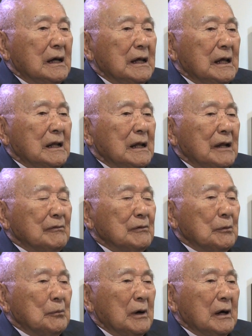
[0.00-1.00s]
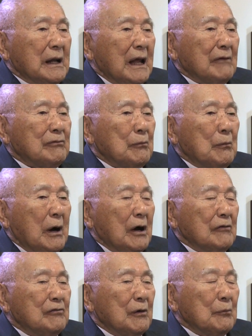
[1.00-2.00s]
he lived about half a
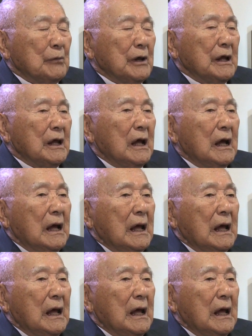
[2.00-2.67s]
mile from me.